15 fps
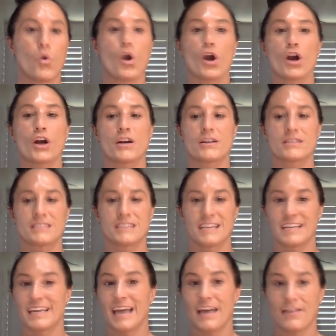work
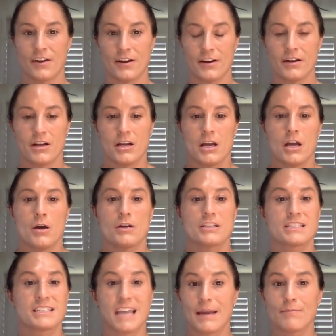together.
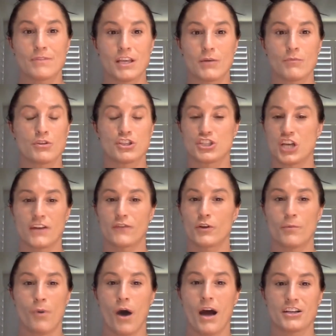Same thing with
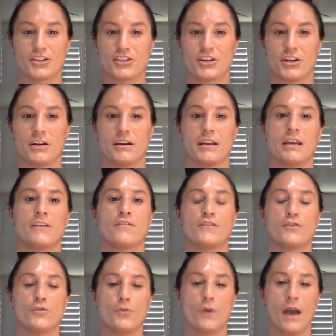general posture. If
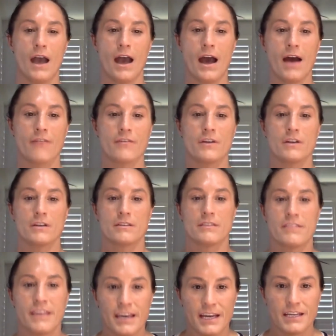you have
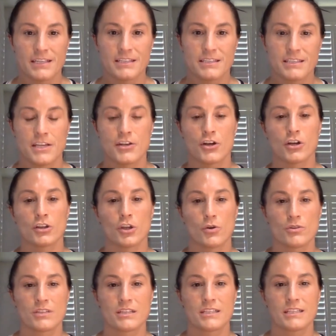this, then you're
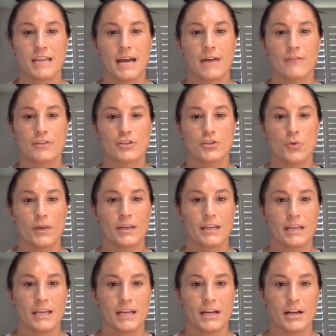closing down the joint
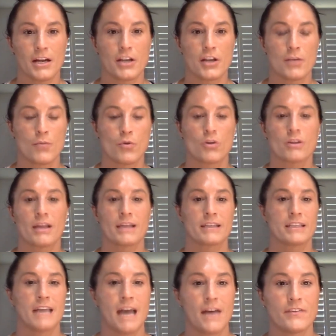here and you're more
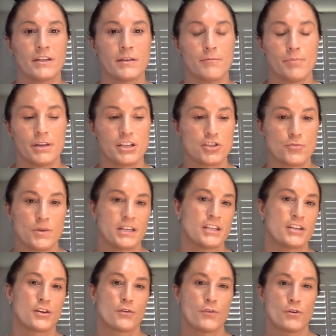likely to have an impingement
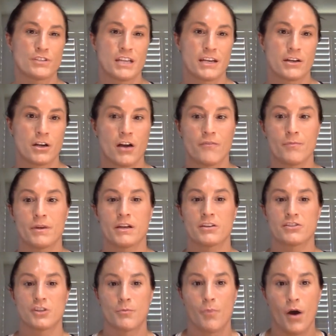in your rotator cuff
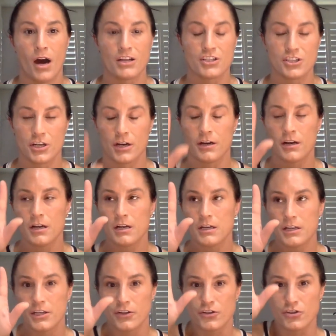because your posture,
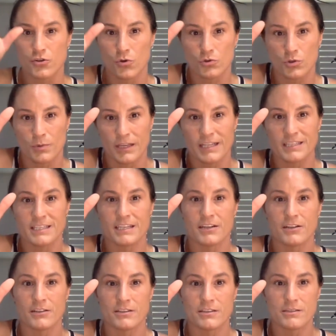your shoulder blade
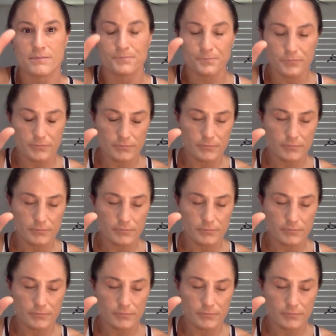tilts